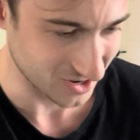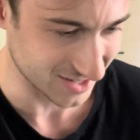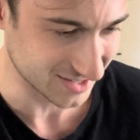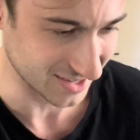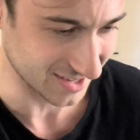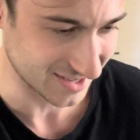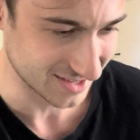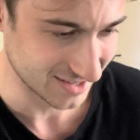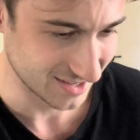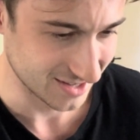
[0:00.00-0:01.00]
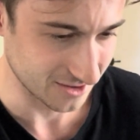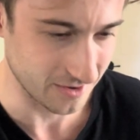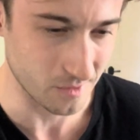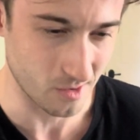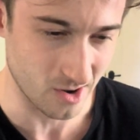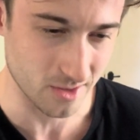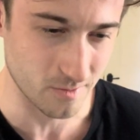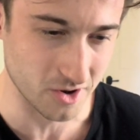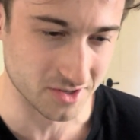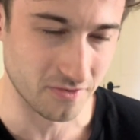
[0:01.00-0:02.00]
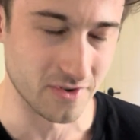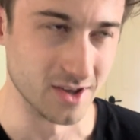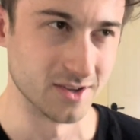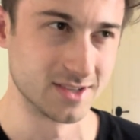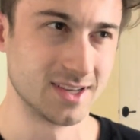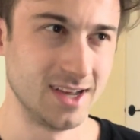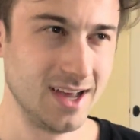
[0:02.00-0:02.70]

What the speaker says: it's like the family I'm around the most feels